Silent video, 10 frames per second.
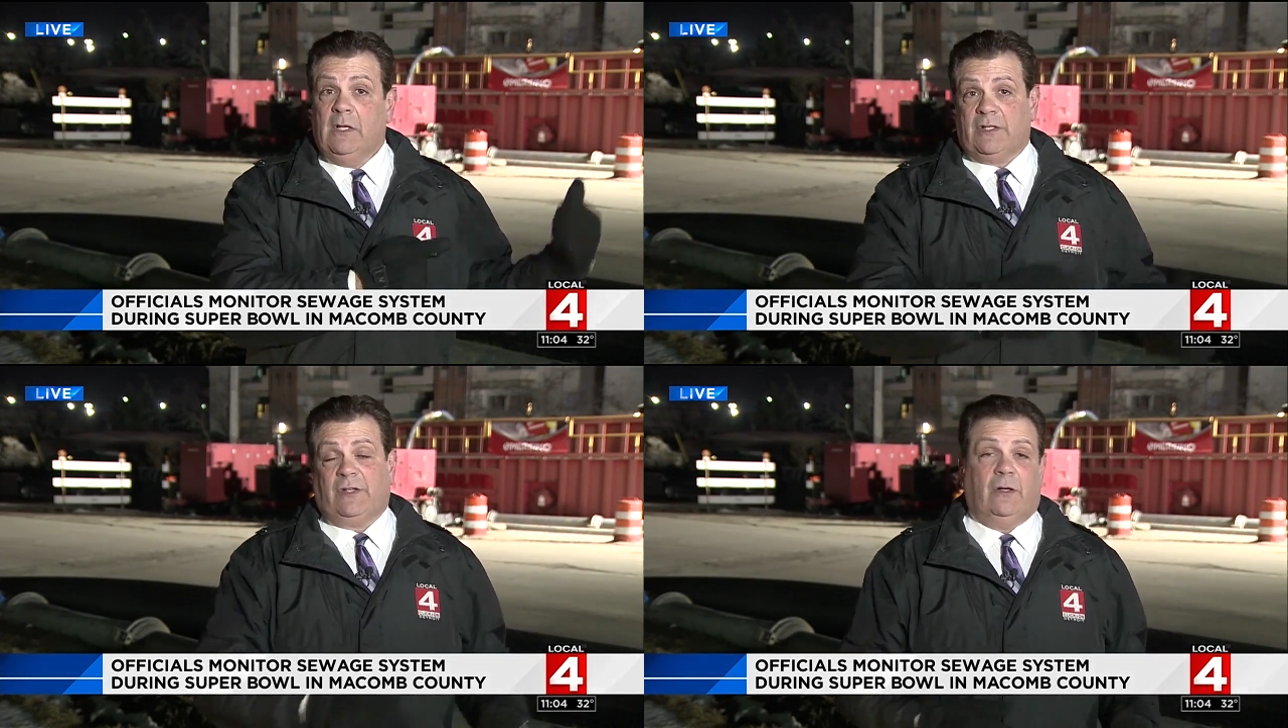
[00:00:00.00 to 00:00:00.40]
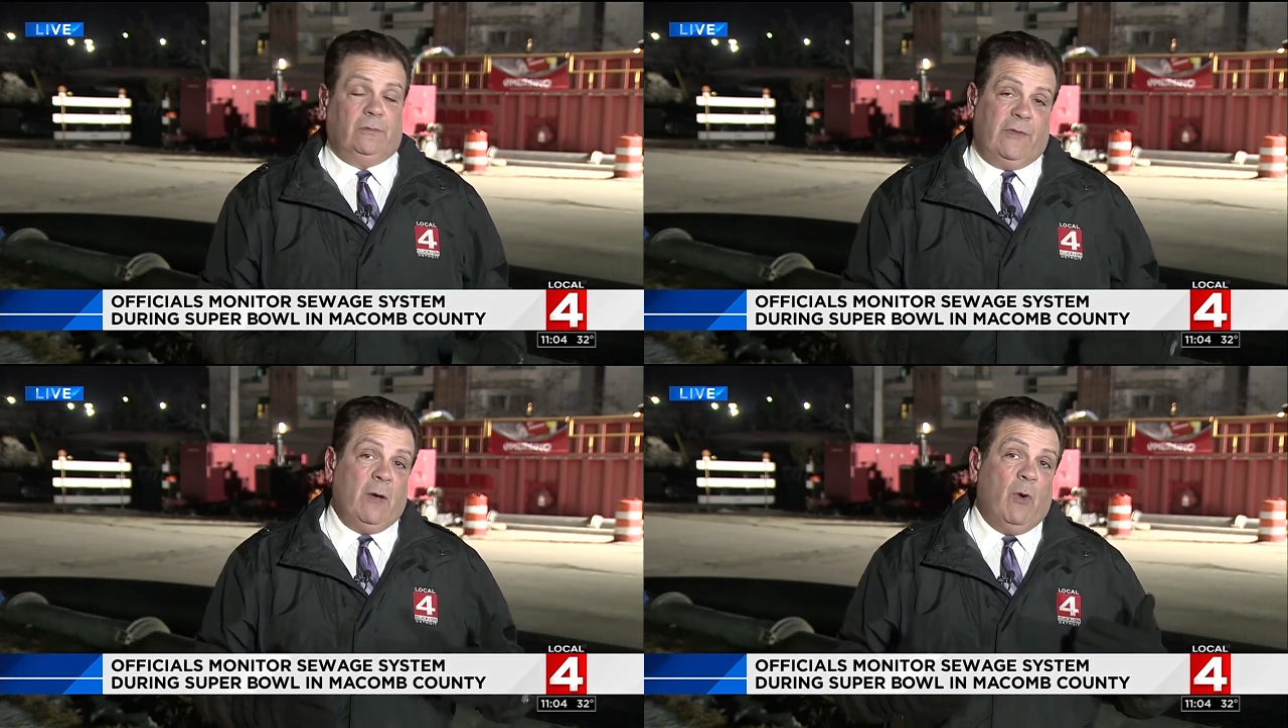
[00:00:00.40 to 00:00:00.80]

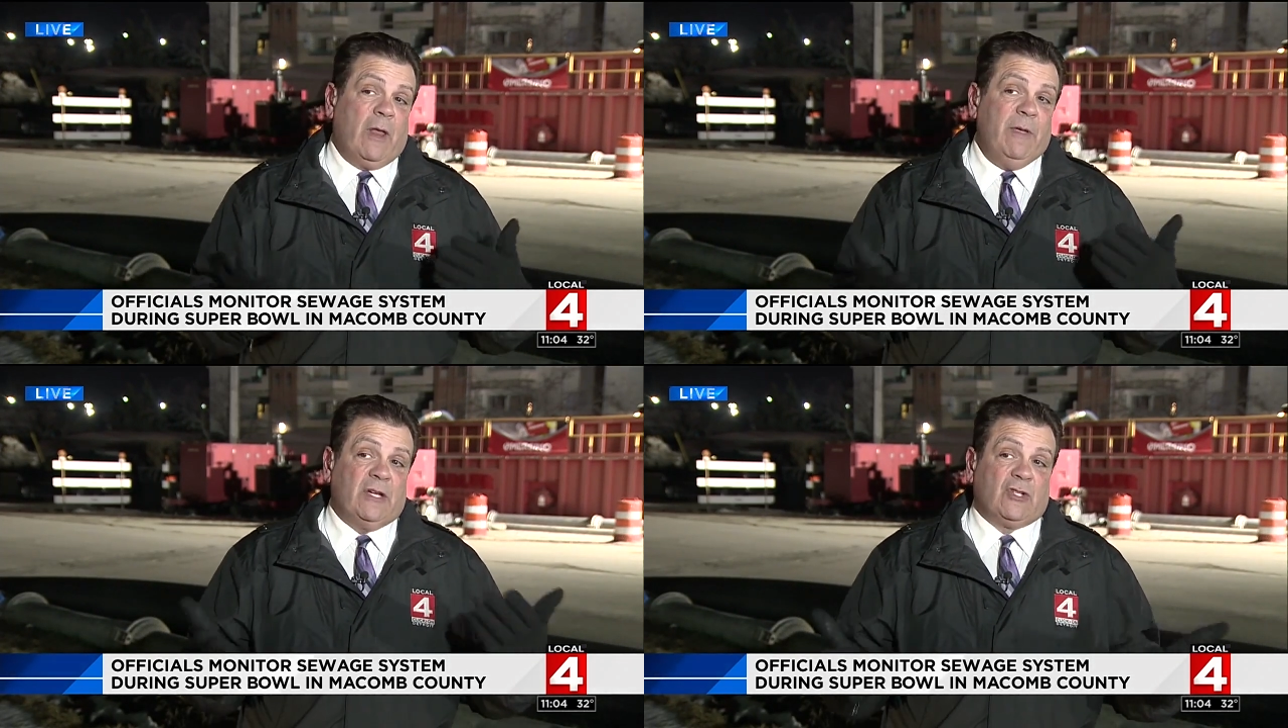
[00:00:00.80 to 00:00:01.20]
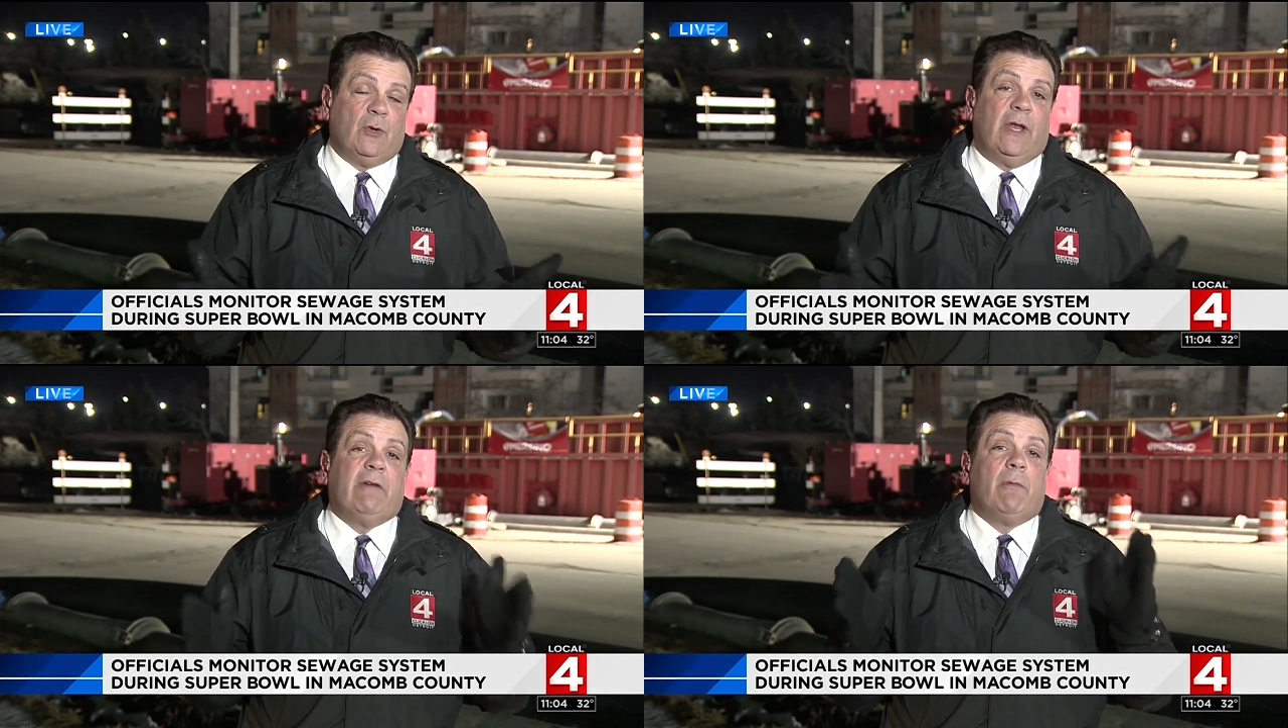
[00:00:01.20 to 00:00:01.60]
So they want to make
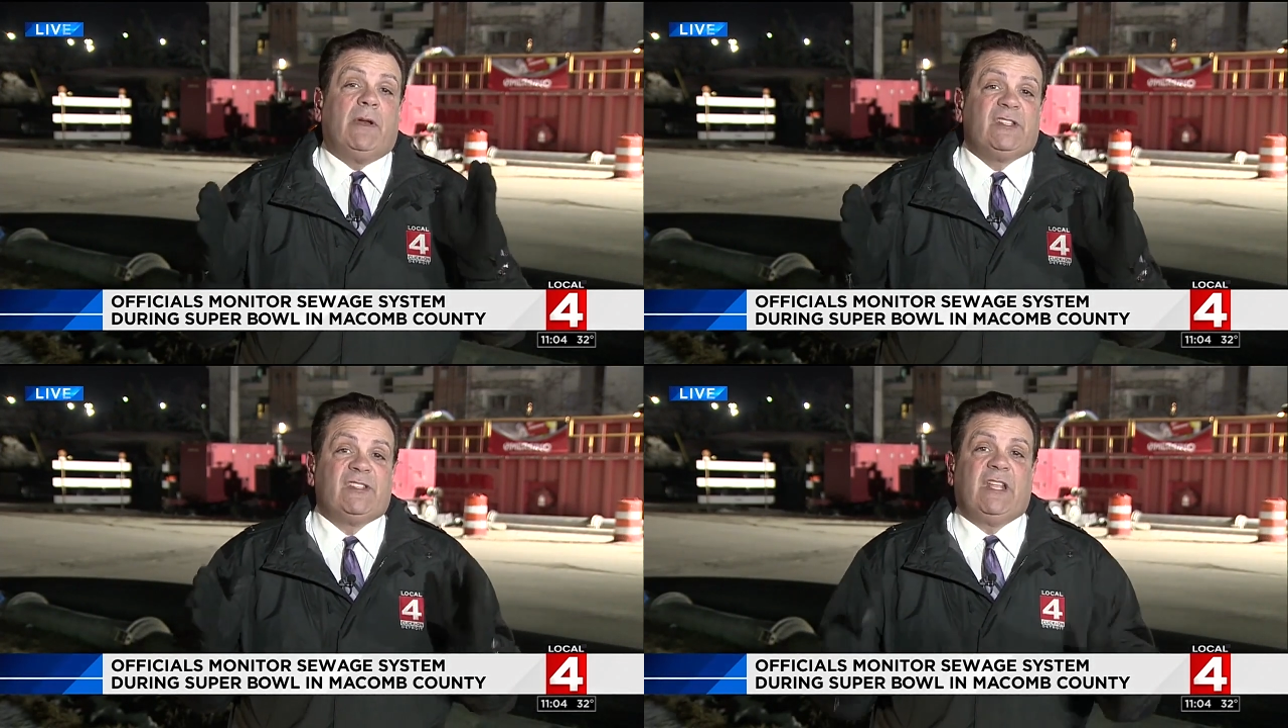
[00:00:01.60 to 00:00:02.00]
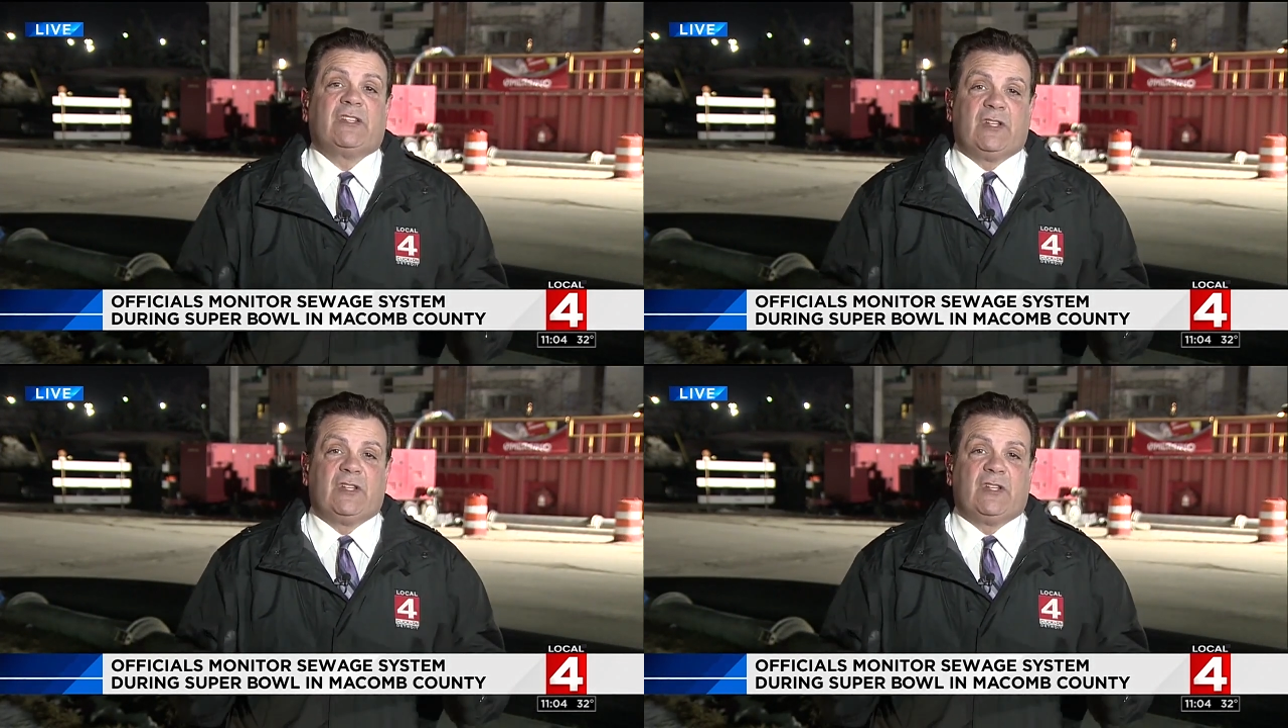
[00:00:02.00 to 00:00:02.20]
sure that everybody sticks